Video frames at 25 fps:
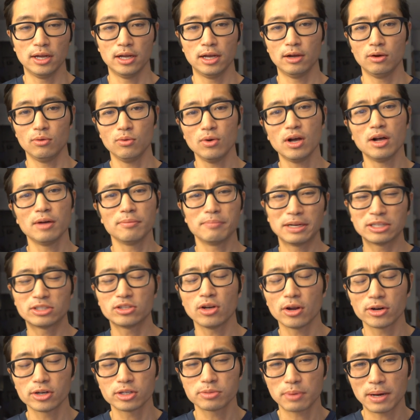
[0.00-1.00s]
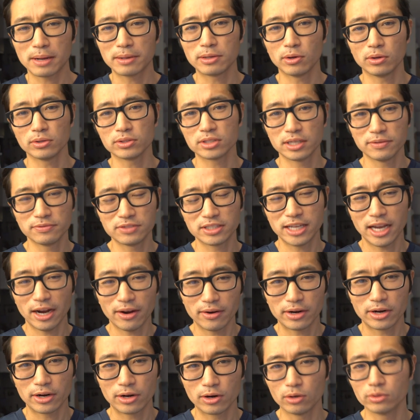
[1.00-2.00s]
my daughter's probably old enough to
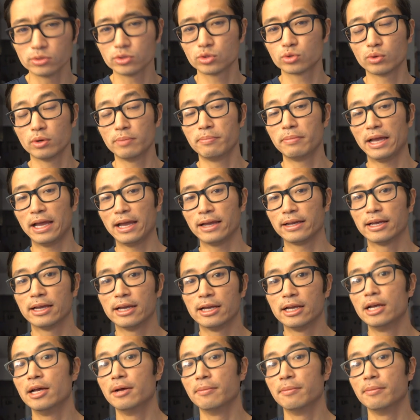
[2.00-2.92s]
carry her own swim bag,